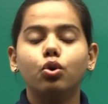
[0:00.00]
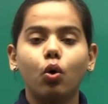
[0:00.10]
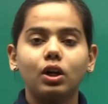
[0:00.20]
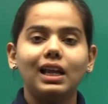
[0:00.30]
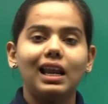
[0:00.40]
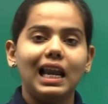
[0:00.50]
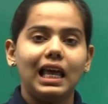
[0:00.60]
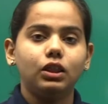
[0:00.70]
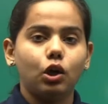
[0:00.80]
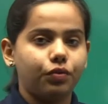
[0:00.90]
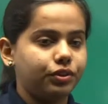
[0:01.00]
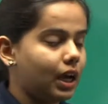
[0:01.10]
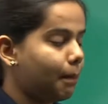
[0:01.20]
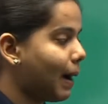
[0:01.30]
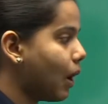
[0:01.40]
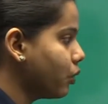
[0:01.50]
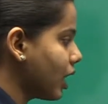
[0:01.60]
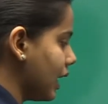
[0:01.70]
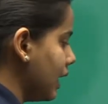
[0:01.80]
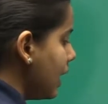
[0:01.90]
total length of the
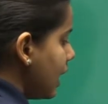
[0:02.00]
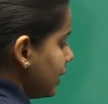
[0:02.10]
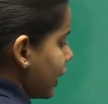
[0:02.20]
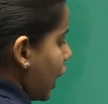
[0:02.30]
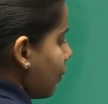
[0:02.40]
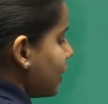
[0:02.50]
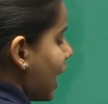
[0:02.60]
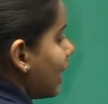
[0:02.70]
boundary. Yahan kya